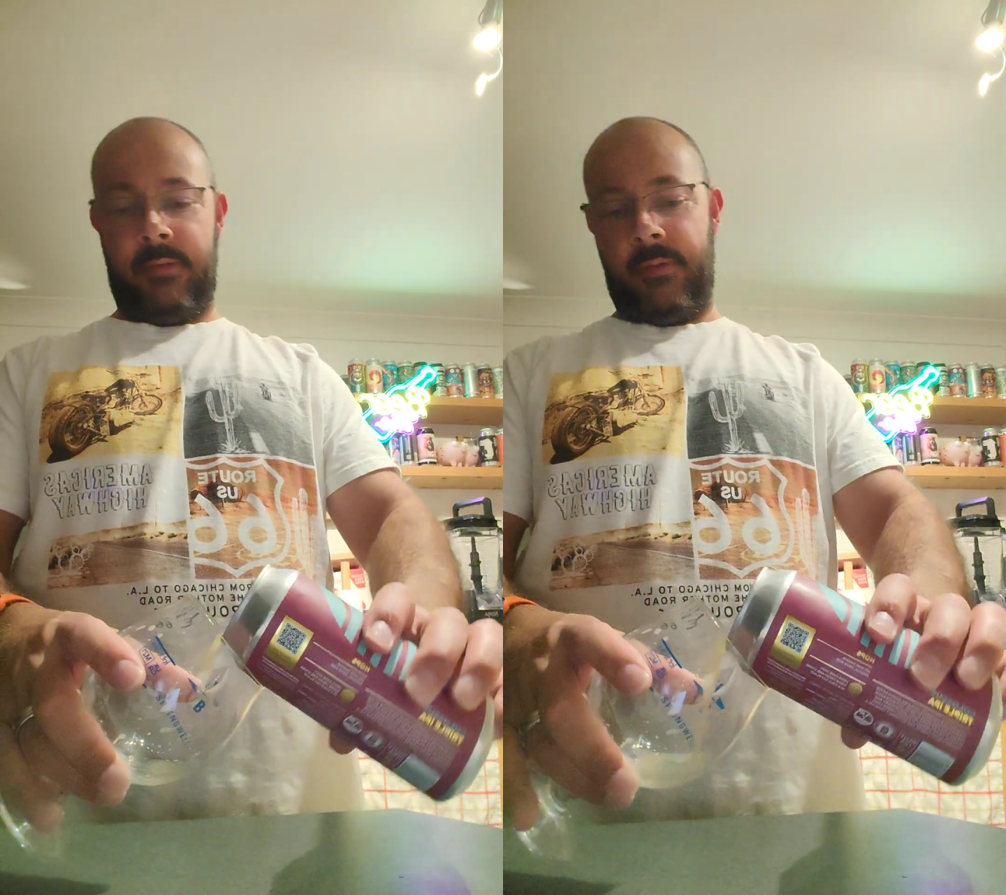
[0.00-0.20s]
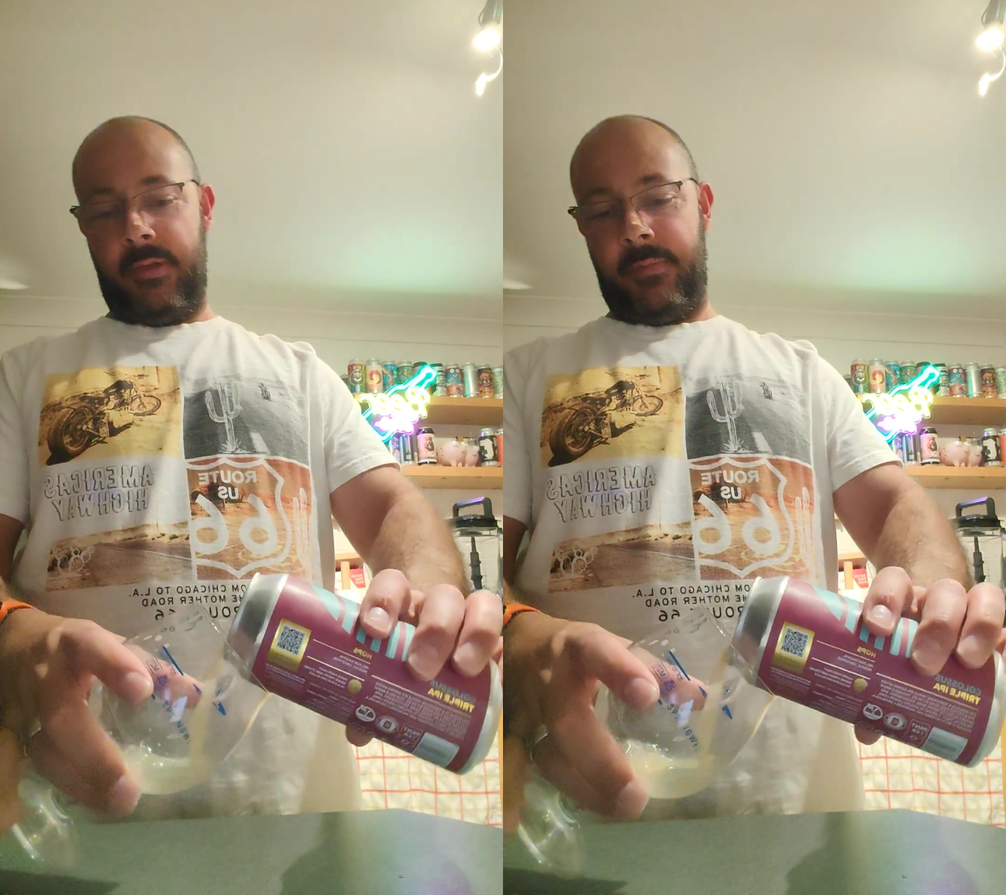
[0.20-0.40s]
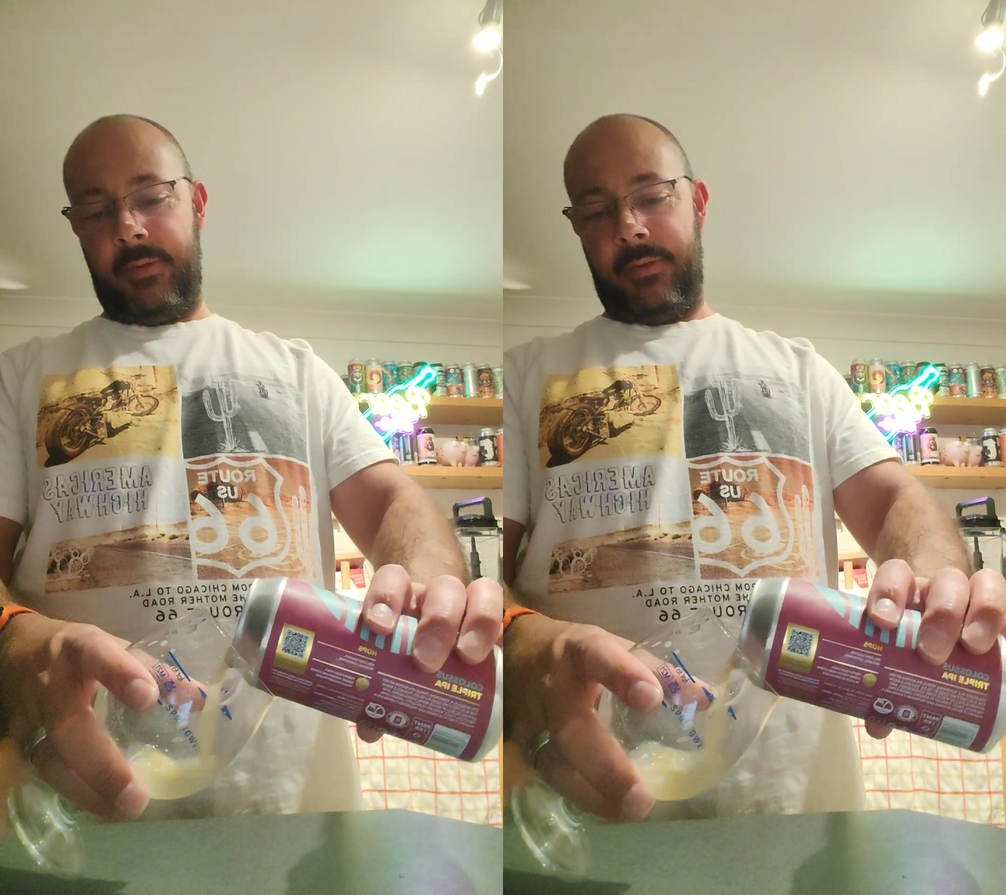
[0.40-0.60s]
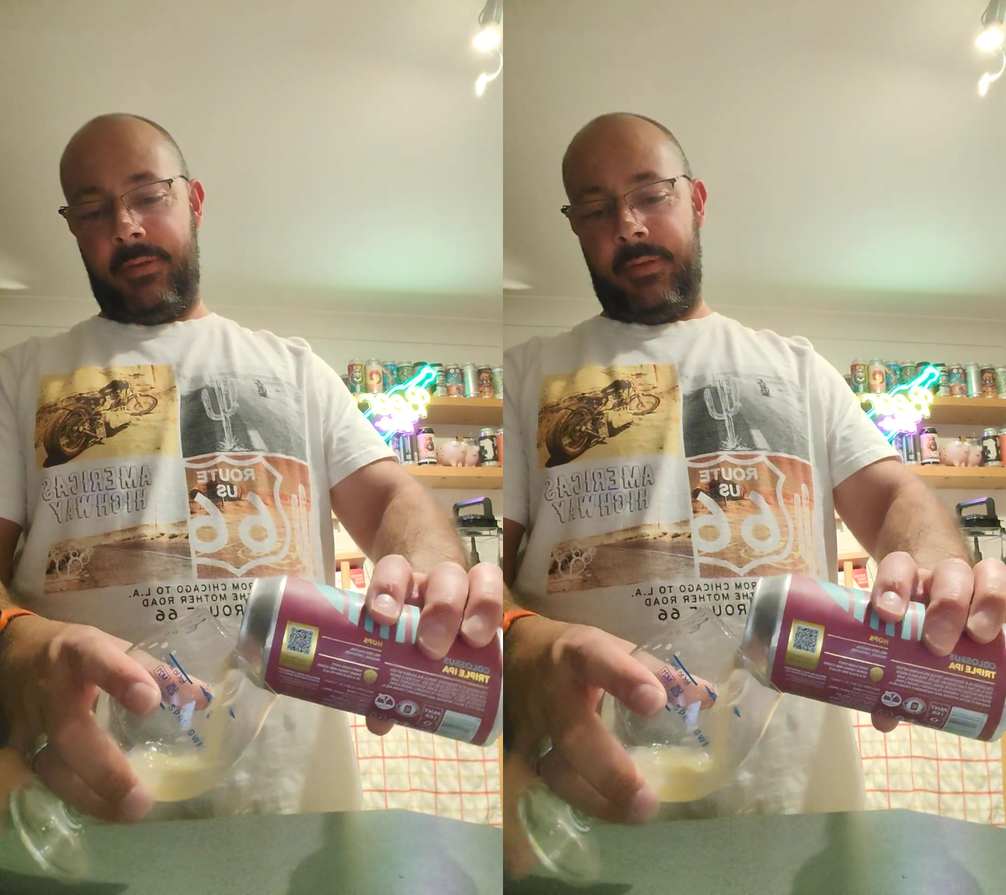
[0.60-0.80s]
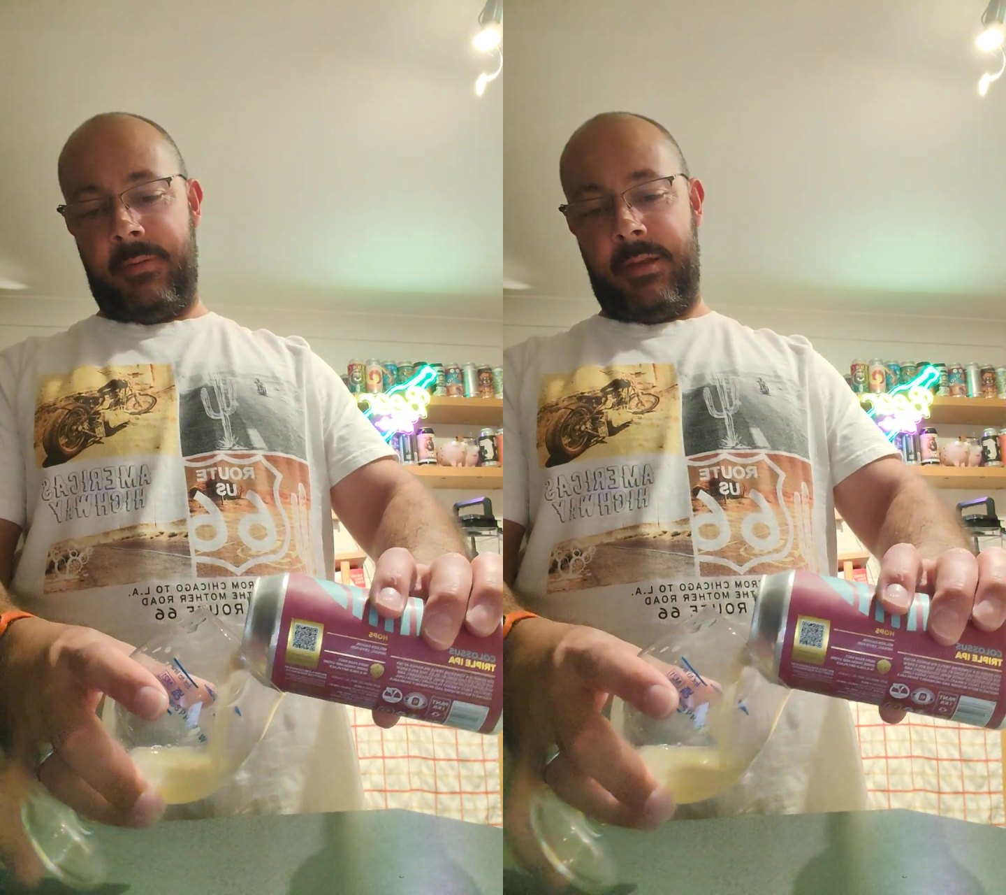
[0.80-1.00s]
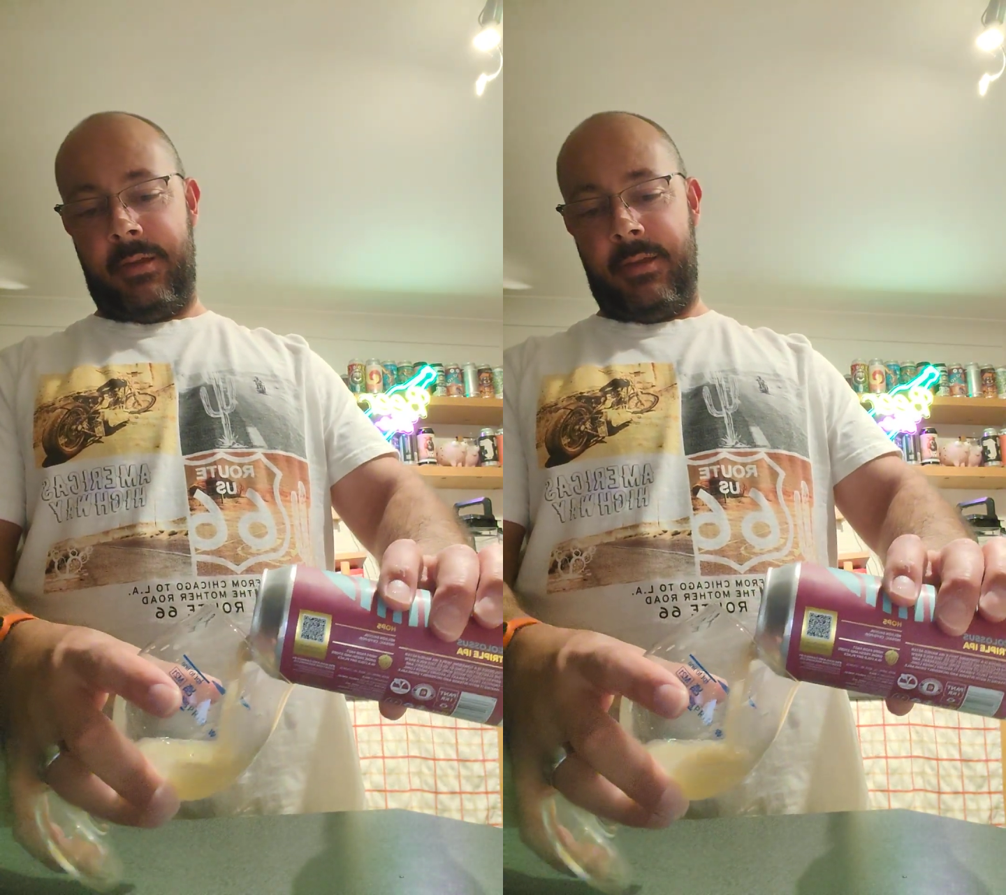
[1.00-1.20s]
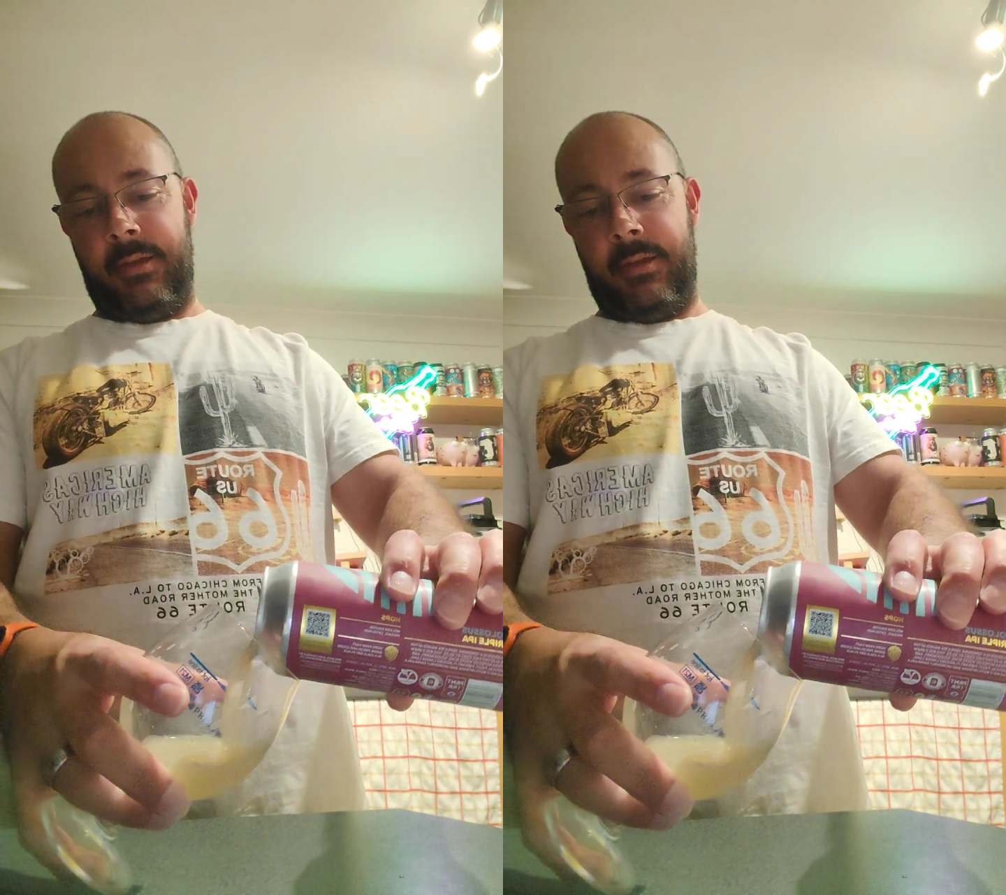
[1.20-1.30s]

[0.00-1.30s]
I'm hoping it's going to be like